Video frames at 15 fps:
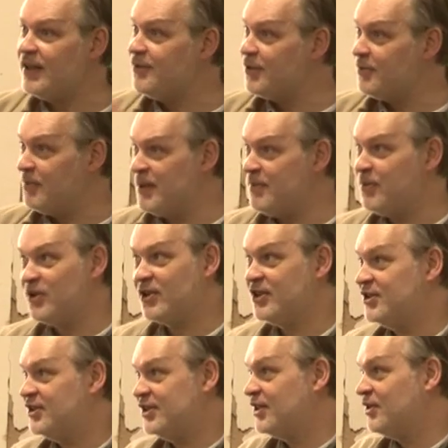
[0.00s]
If the people
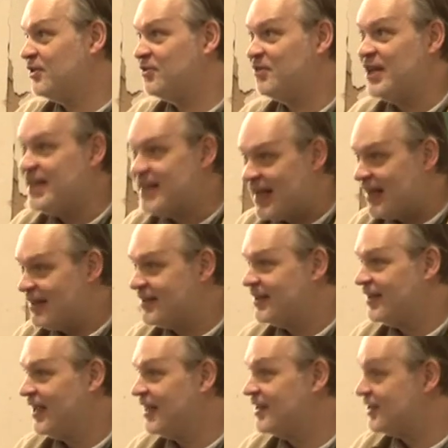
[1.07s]
could still read it
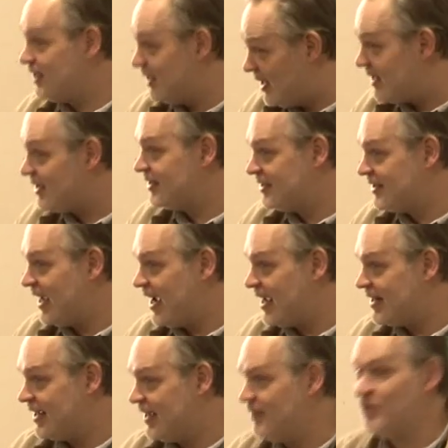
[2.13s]
and still
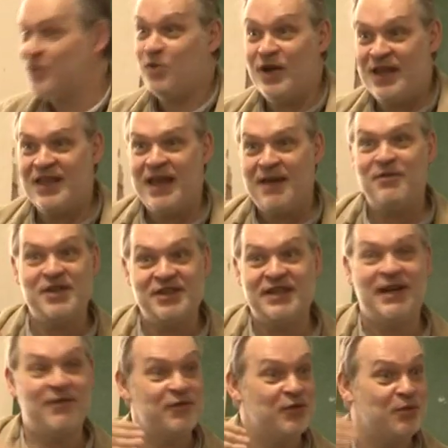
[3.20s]
understand it with every
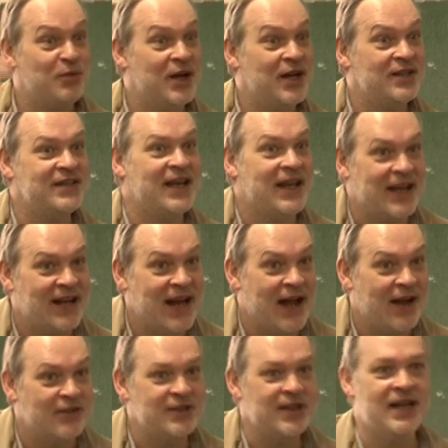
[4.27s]
seventh word taken
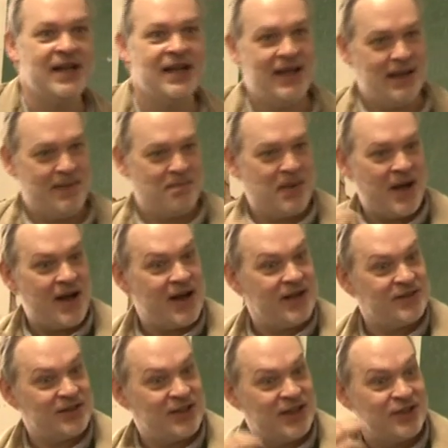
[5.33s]
out, it
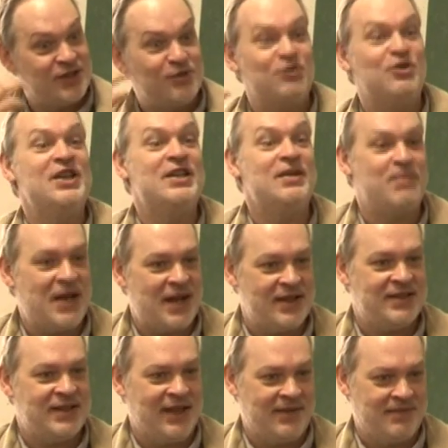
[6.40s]
passed this
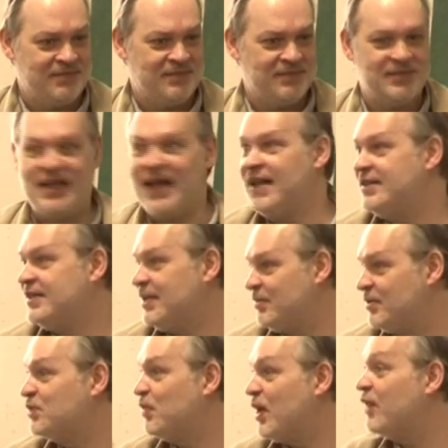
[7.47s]
readability test.
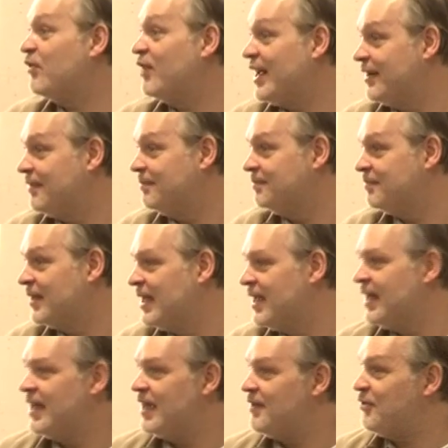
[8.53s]
It was well written.
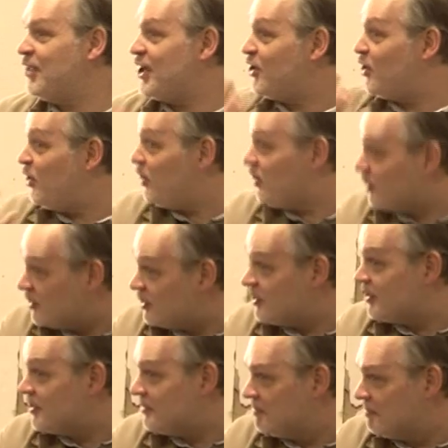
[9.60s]
If they
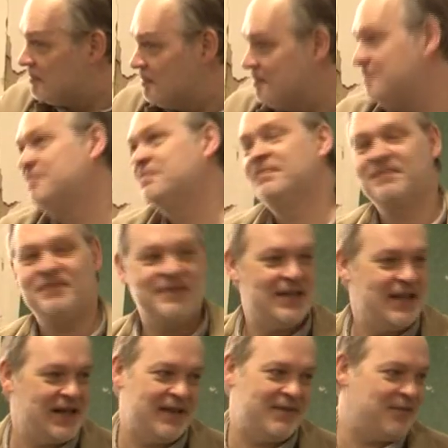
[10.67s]
couldn't,
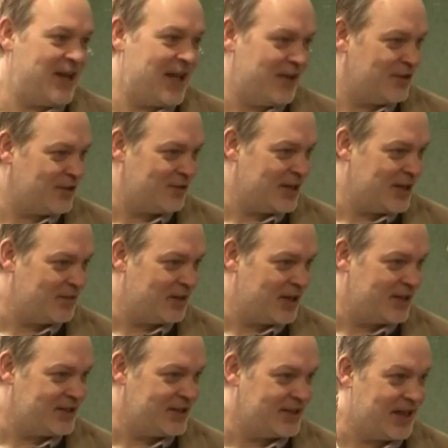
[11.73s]
then it failed the
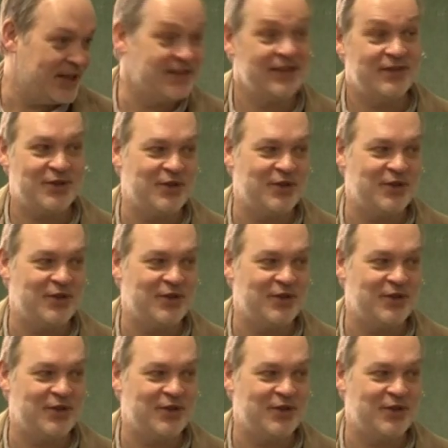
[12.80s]
readability test.